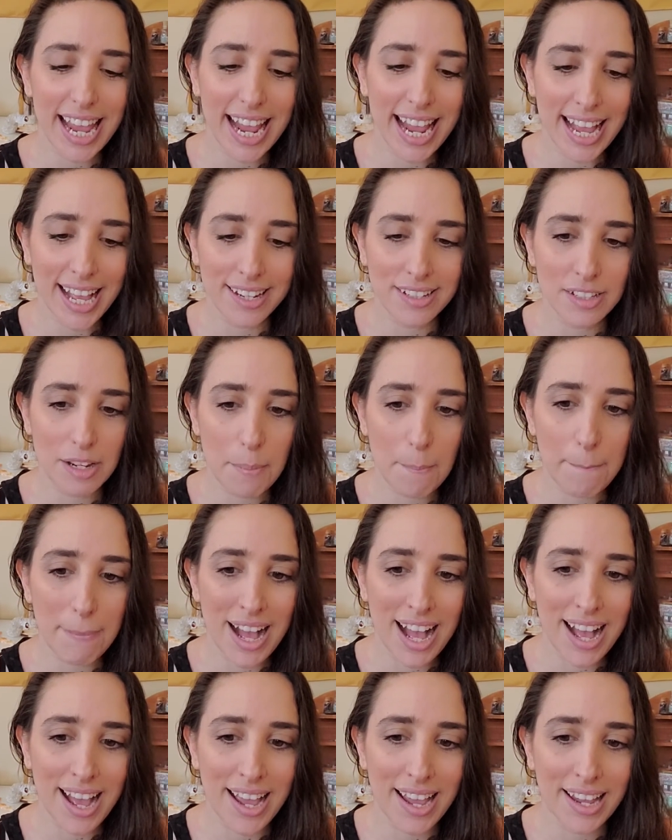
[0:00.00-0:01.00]
and
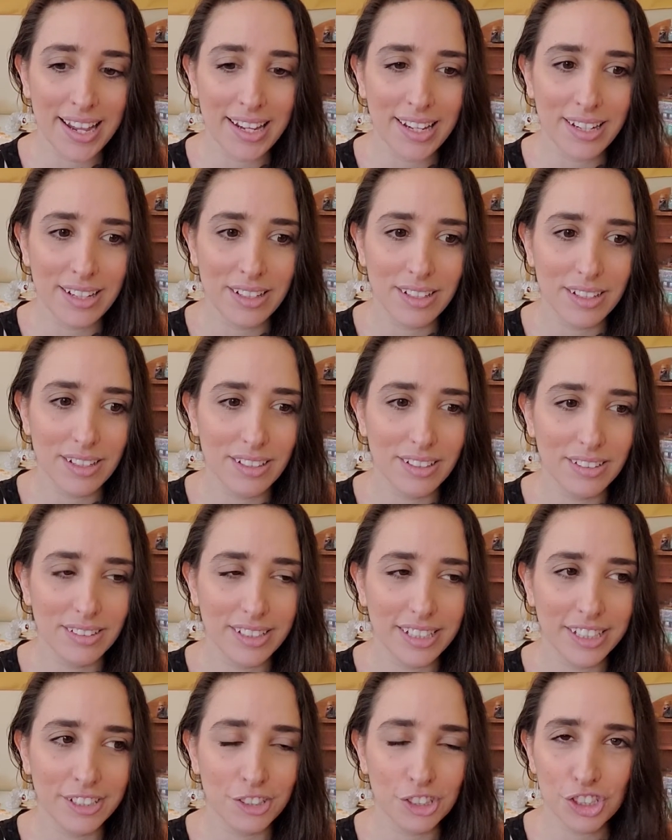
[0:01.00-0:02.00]
my
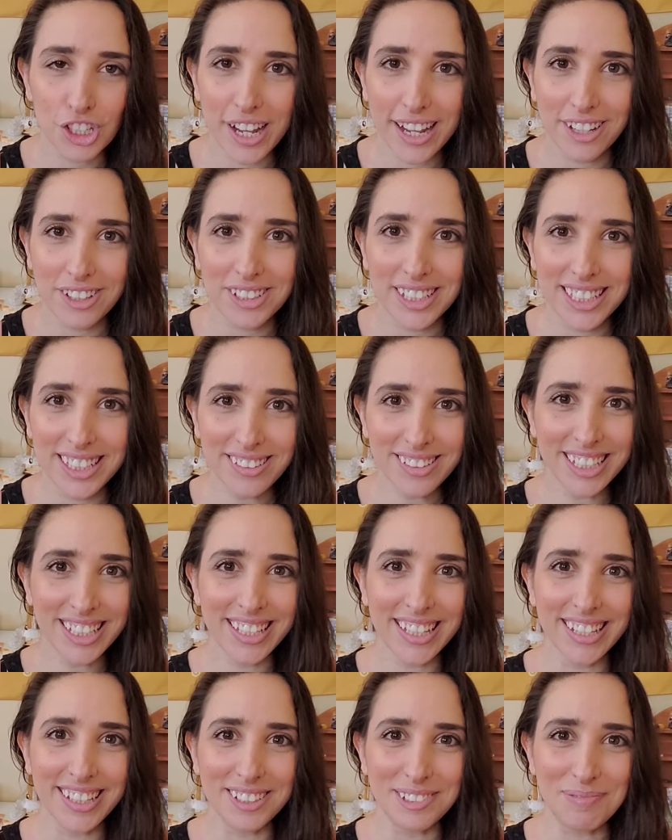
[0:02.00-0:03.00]
inner child
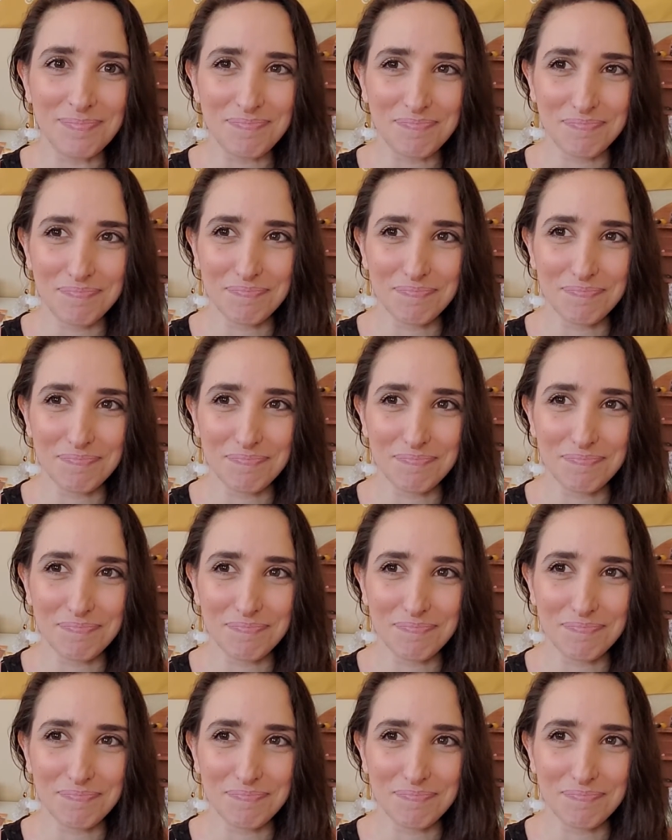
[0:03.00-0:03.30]
healing kit.